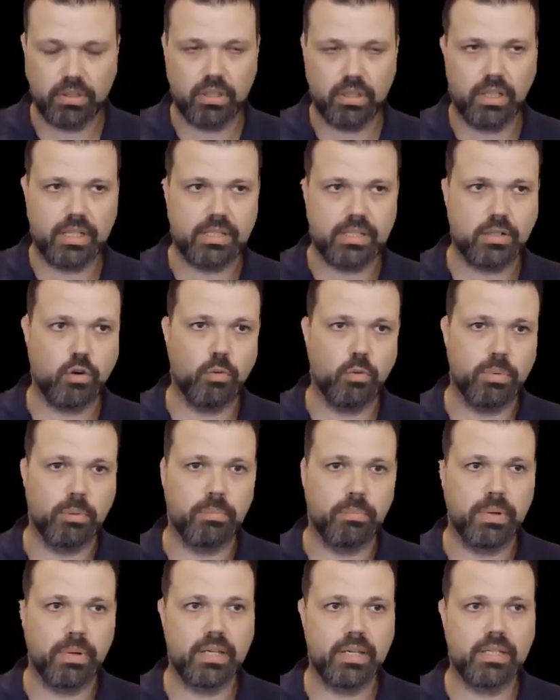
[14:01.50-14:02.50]
Let's copy
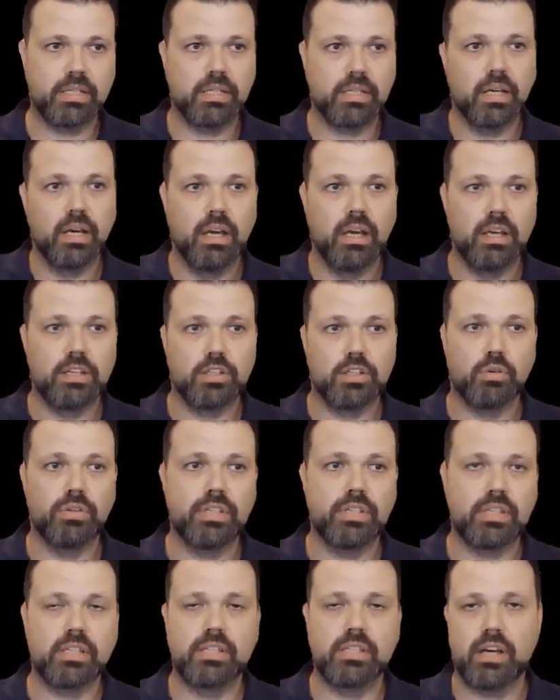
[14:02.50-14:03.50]
paste. So
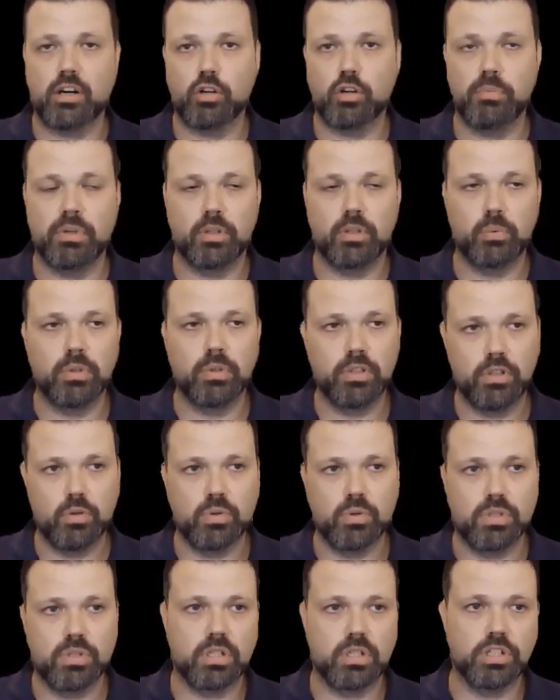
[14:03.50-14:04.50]
this is the argument we'll
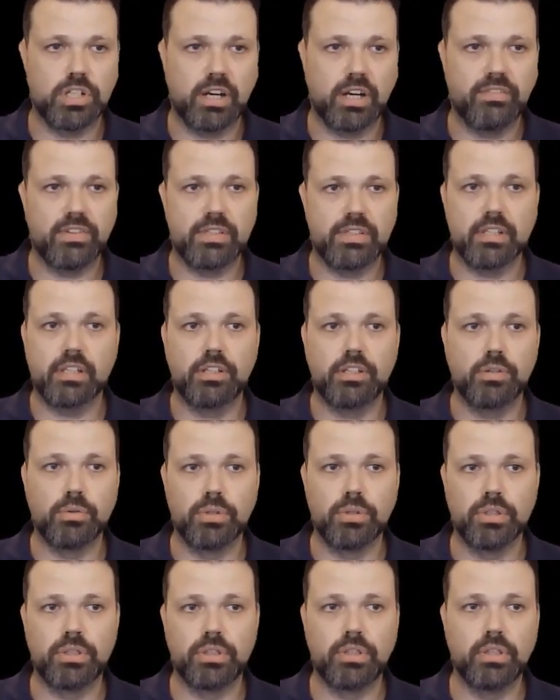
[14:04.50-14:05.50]
use, Java
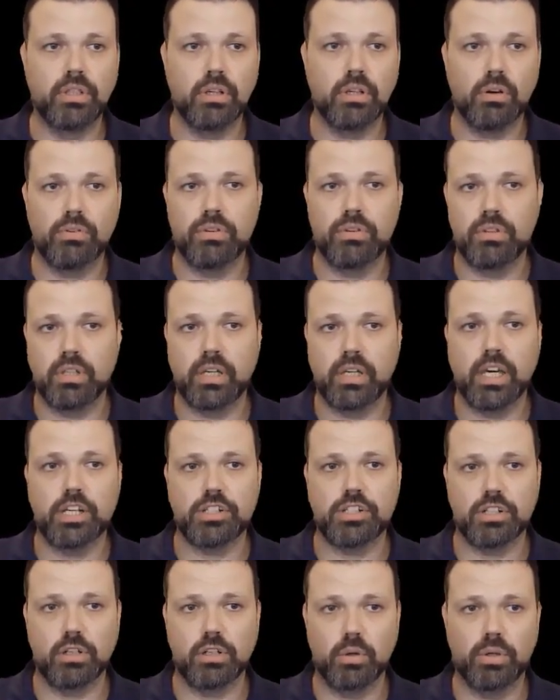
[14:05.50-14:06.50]
security
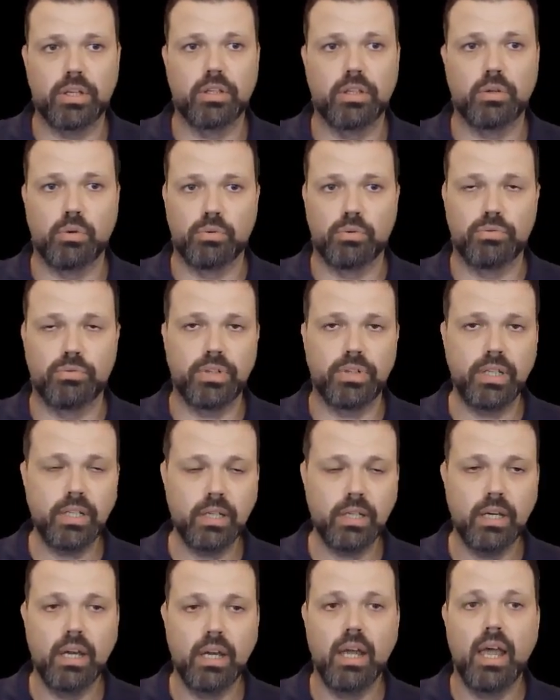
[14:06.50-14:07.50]
authentication login
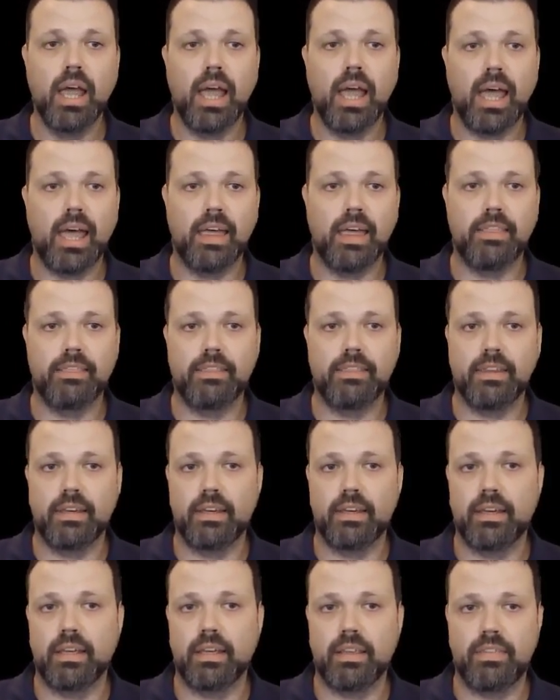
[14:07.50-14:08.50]
config, and
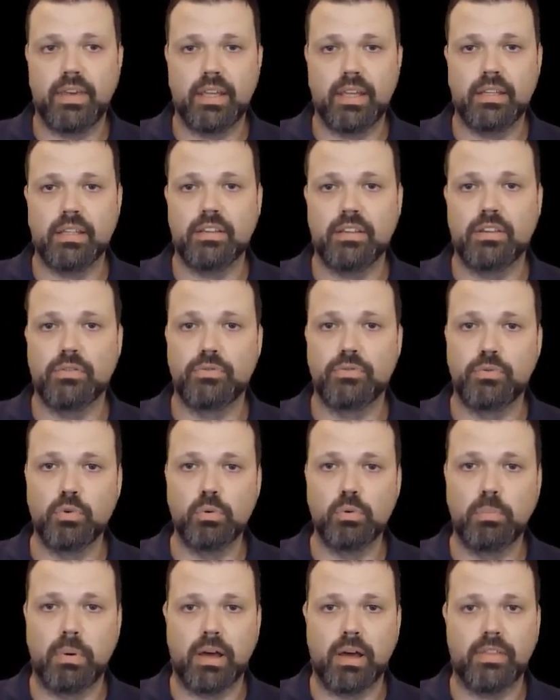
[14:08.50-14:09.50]
uh, then the
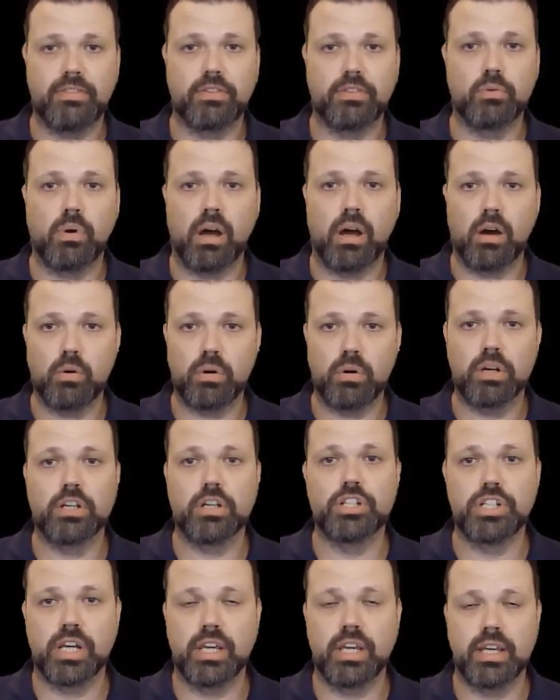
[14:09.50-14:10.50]
full path to our
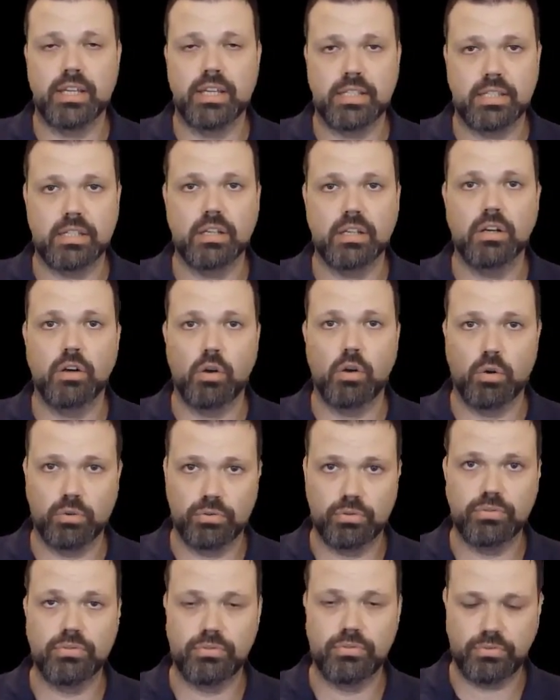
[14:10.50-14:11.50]
JAAS conf
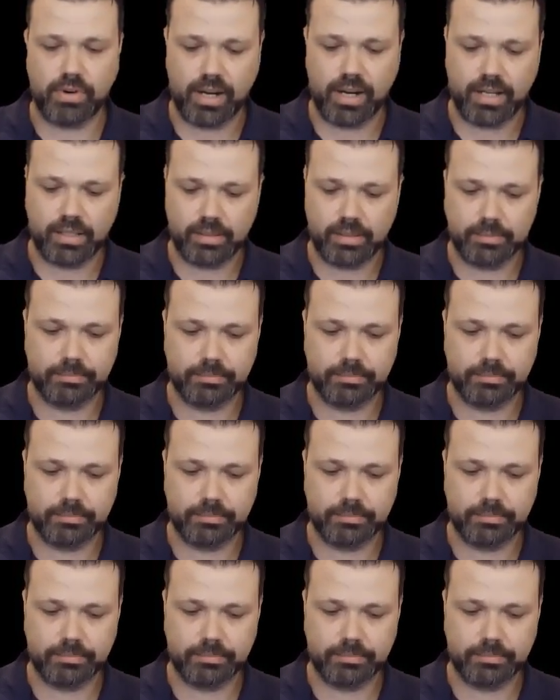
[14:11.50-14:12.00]
file.